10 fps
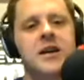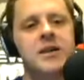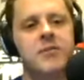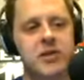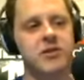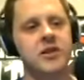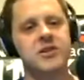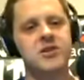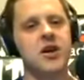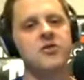But you can
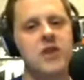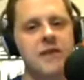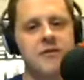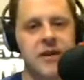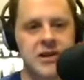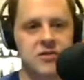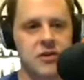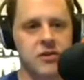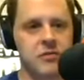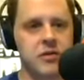install Drive Advisor on
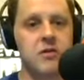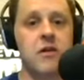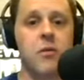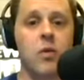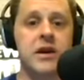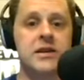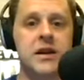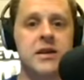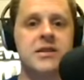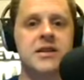your computer, and what it
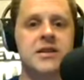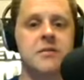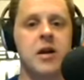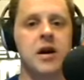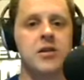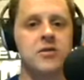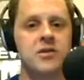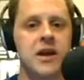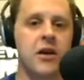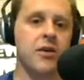does is it monitors
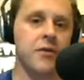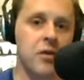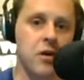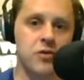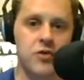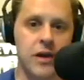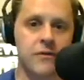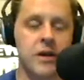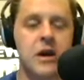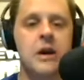the health of your hard drive.
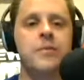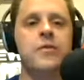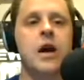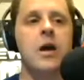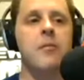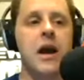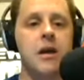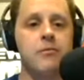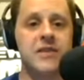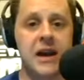My
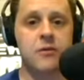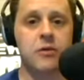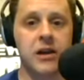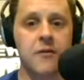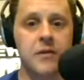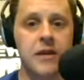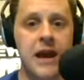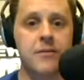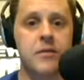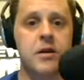data recovery lab,
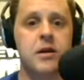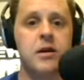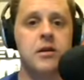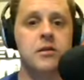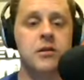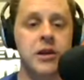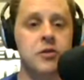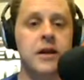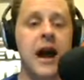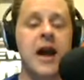
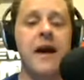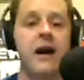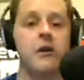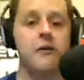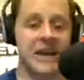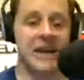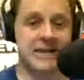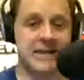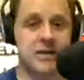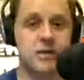literally, I'm out of
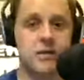bins,